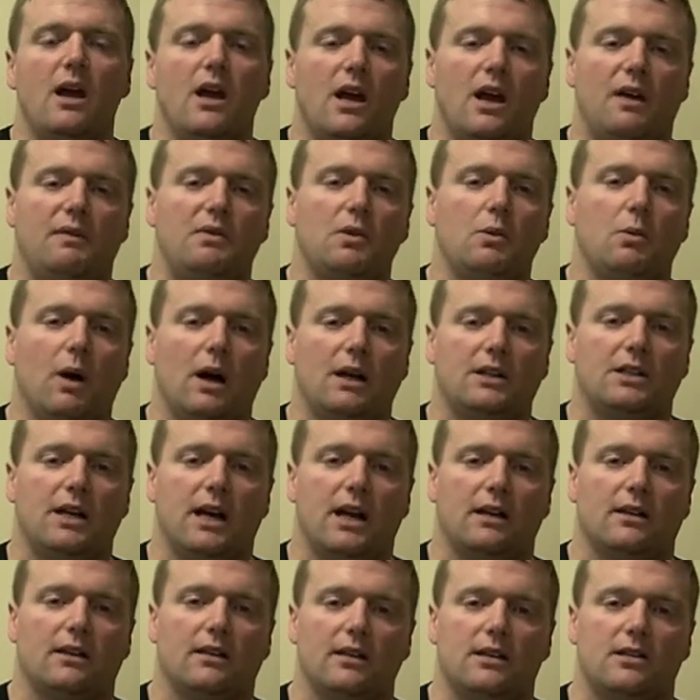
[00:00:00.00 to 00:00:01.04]
If you watch
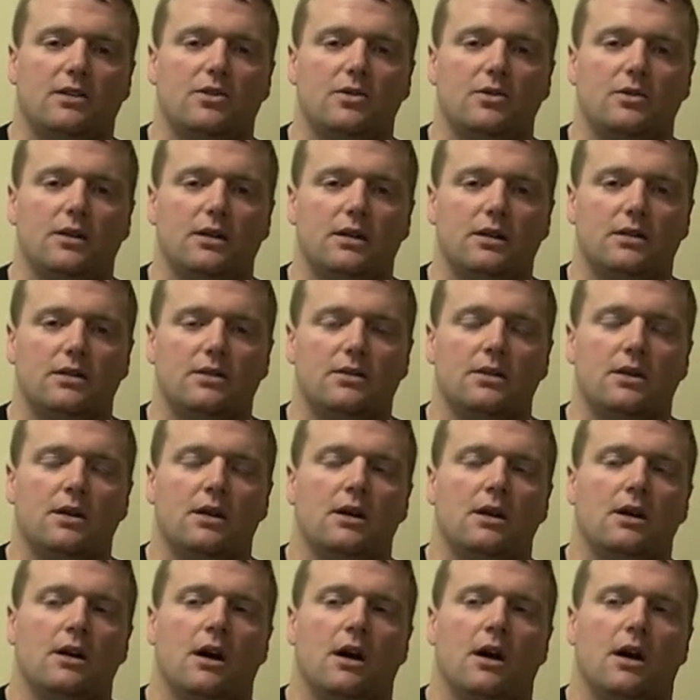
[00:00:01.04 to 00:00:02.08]
athletes do this,
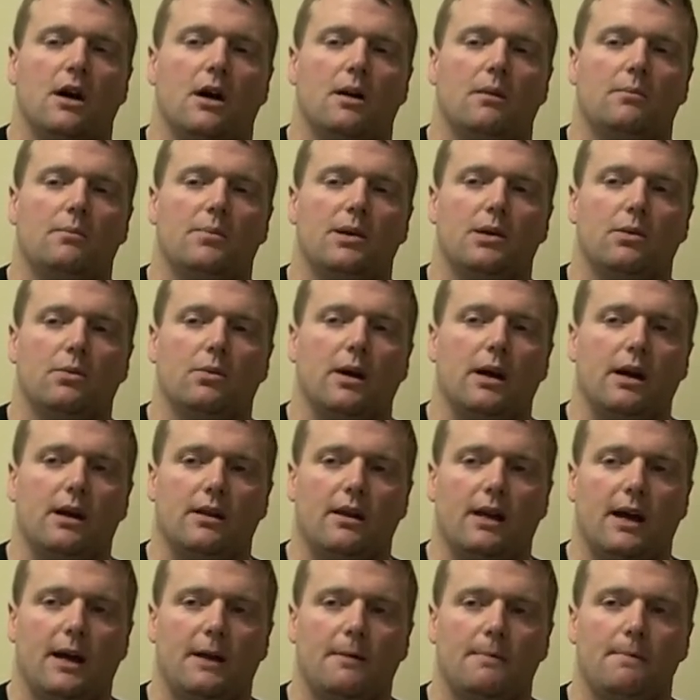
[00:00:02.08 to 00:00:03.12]
be aware
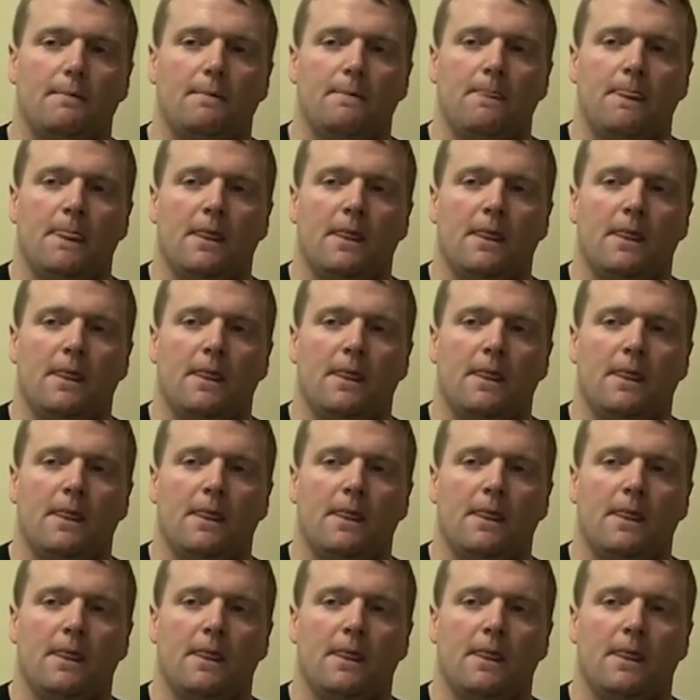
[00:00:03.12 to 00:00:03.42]
that